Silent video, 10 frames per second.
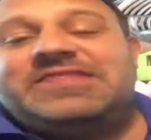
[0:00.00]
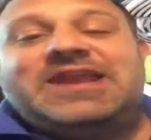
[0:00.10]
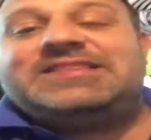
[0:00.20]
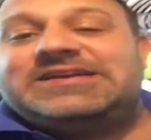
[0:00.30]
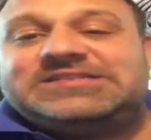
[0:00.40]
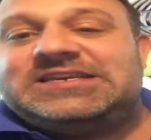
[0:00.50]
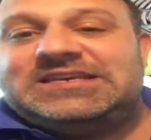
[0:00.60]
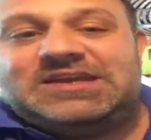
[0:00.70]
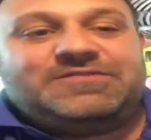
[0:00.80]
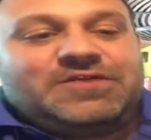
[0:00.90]
that it
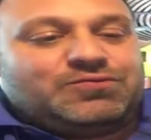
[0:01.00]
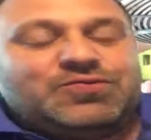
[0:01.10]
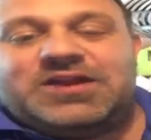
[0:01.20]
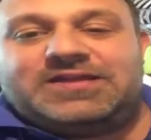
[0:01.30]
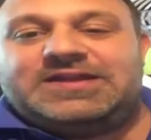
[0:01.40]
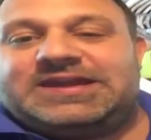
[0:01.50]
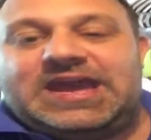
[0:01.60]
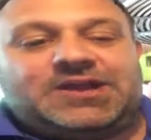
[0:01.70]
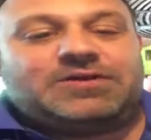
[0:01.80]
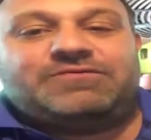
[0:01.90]
doesn't give a real
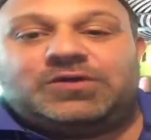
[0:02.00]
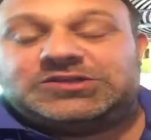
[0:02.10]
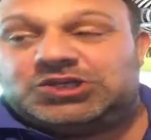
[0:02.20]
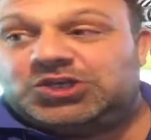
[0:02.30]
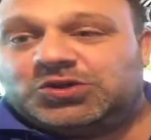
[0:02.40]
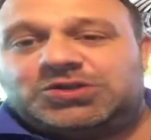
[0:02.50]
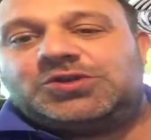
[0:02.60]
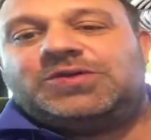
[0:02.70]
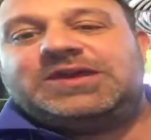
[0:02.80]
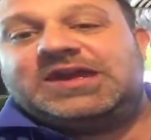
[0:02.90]
indicator of what you're
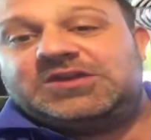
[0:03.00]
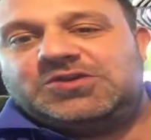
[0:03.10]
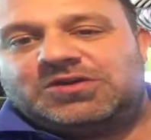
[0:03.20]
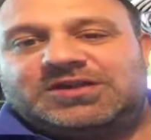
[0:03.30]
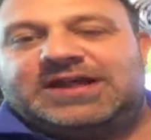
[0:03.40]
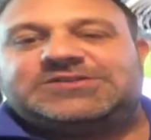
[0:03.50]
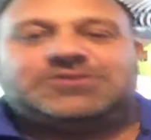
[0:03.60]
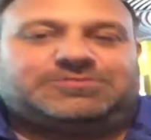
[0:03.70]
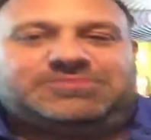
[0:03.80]
doing in your classroom.